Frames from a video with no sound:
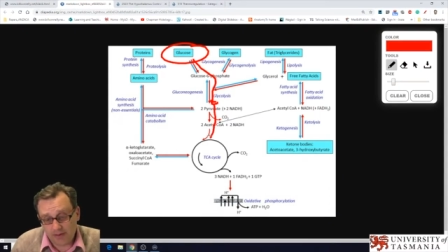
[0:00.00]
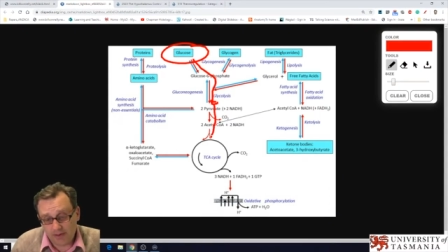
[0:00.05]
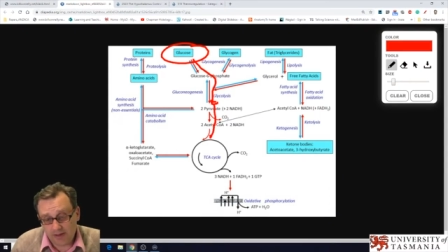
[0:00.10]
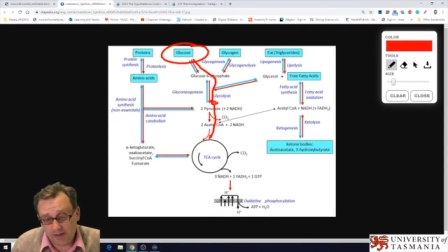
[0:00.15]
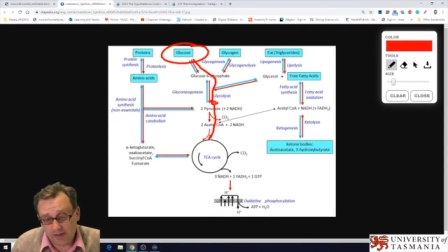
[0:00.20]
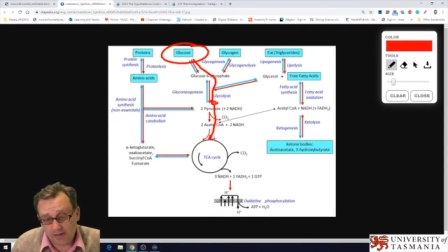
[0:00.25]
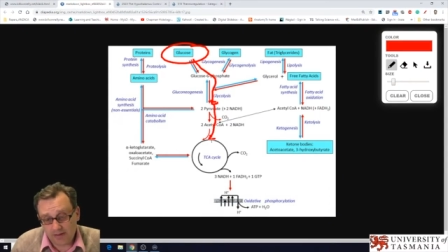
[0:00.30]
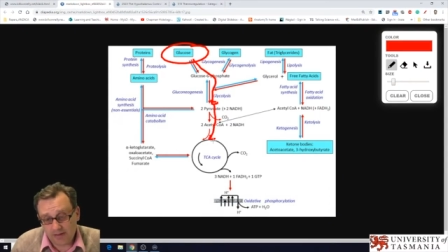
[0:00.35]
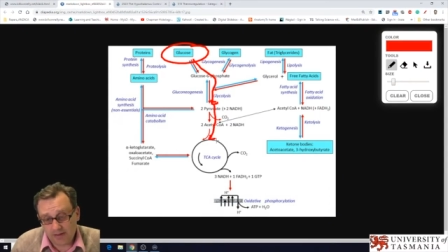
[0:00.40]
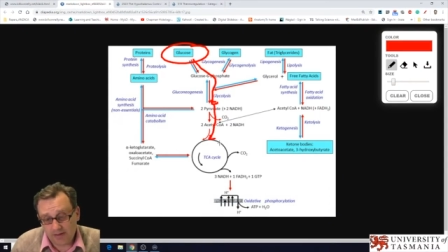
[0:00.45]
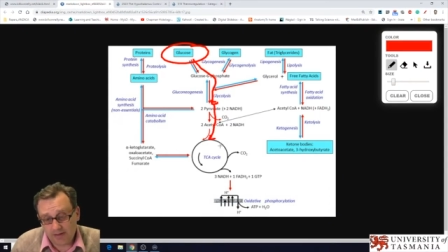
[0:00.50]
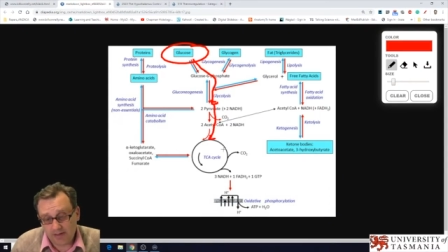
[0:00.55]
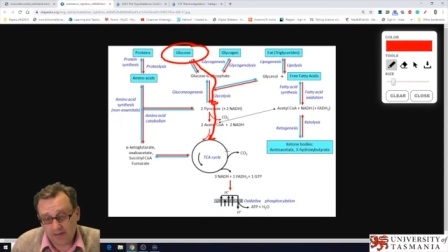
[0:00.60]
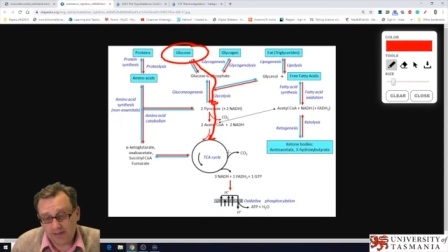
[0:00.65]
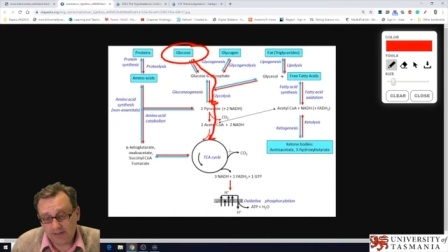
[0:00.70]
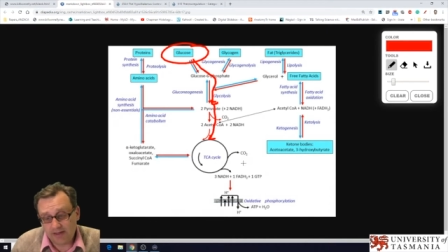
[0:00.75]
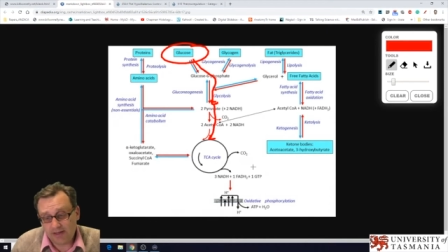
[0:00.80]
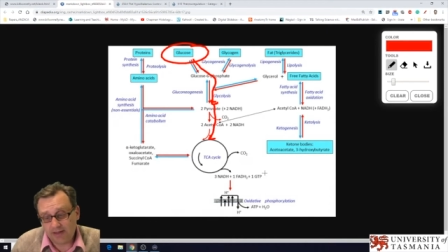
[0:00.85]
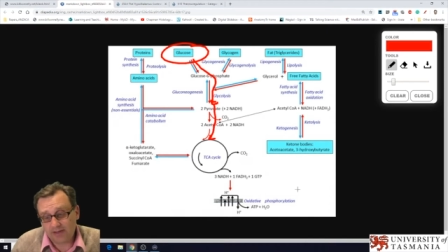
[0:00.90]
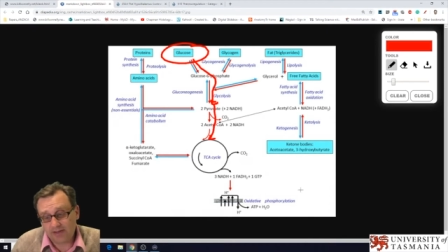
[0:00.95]
is then going to enter
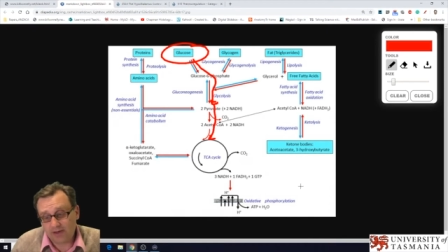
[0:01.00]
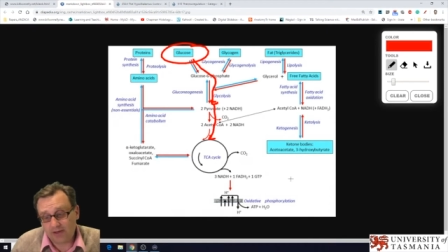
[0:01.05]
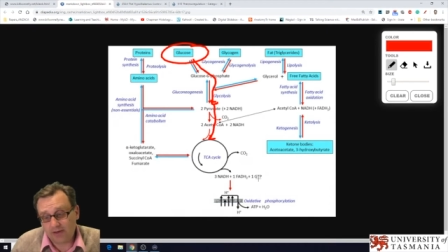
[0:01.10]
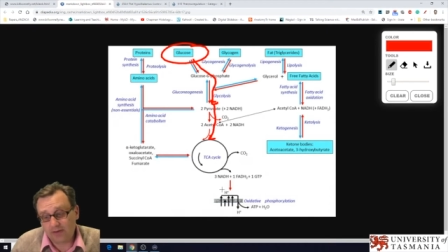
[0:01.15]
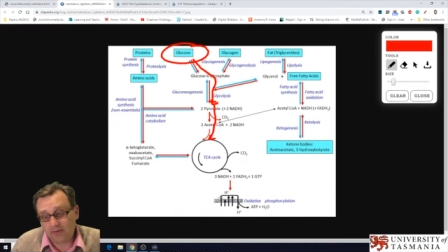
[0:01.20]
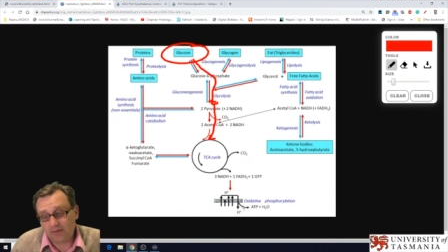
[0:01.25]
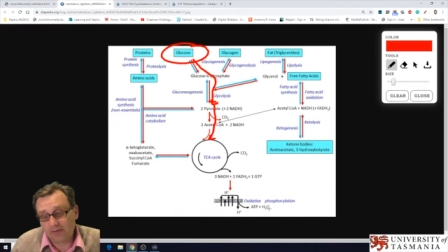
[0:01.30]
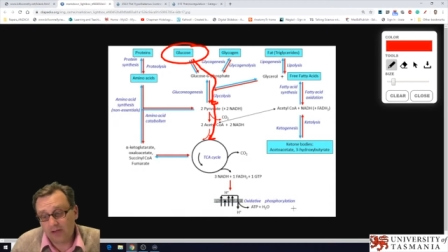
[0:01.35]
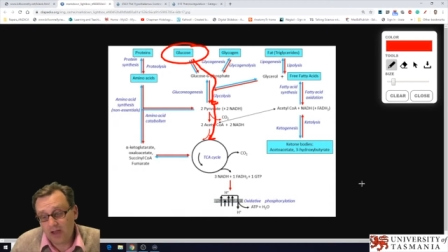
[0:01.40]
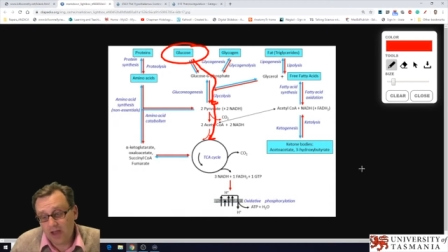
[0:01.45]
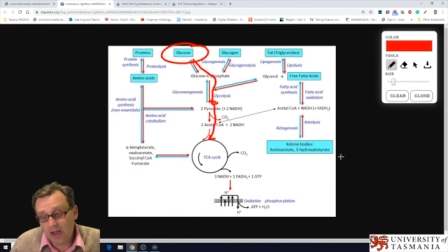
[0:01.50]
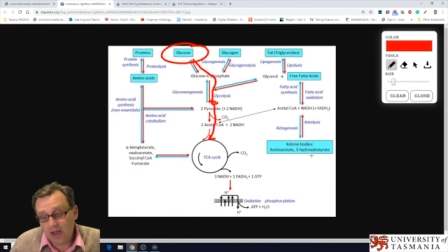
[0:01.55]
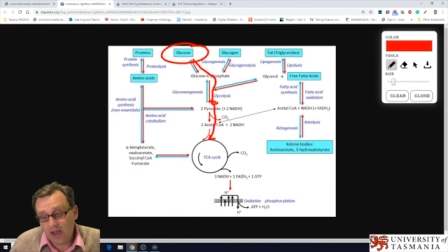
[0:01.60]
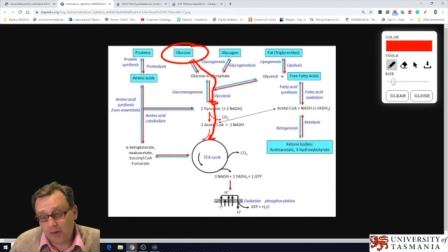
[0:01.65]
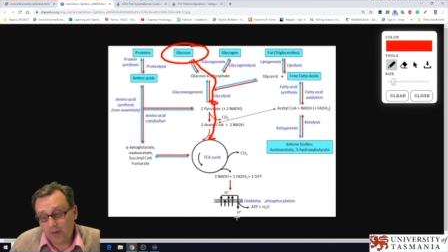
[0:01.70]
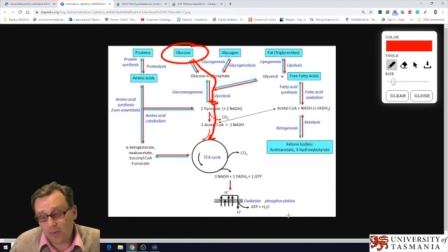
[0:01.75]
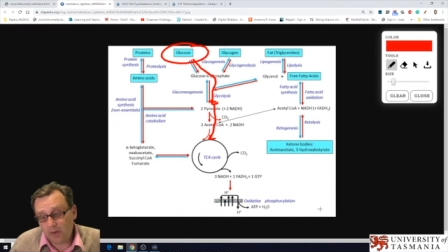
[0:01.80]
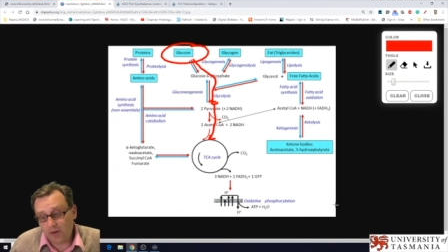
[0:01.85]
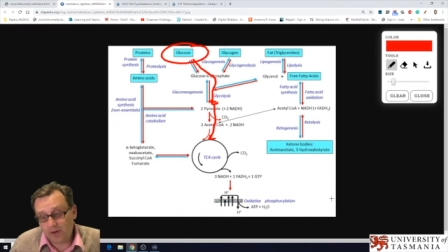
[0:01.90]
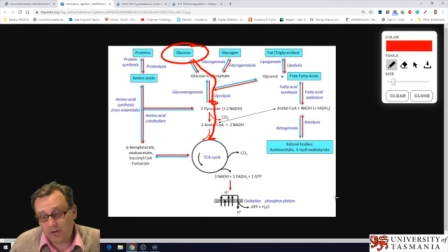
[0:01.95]
the TCA cycle.